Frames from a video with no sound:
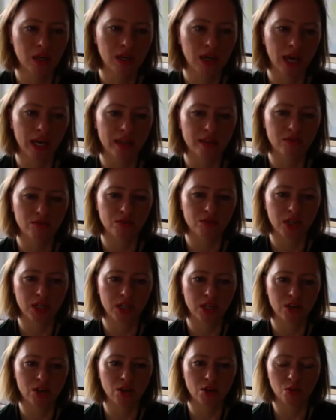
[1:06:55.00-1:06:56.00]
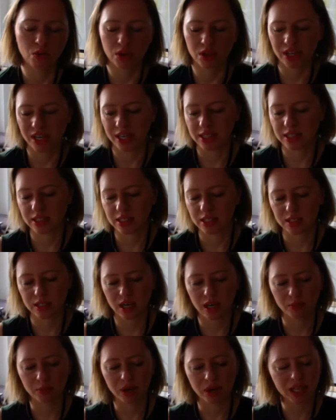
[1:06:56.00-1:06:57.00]
and really no one has the
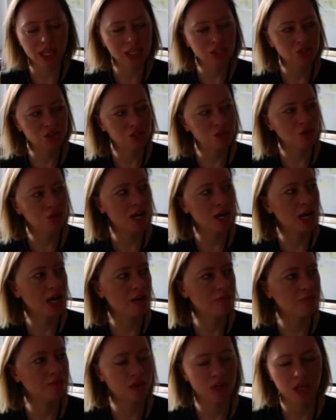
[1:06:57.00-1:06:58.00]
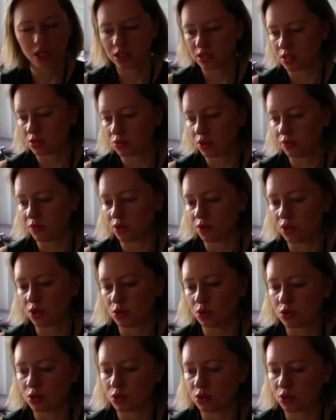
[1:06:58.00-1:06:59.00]
time unless you have. So if you go
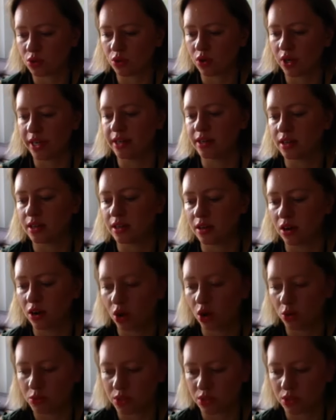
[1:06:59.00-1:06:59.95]
to Linden Homes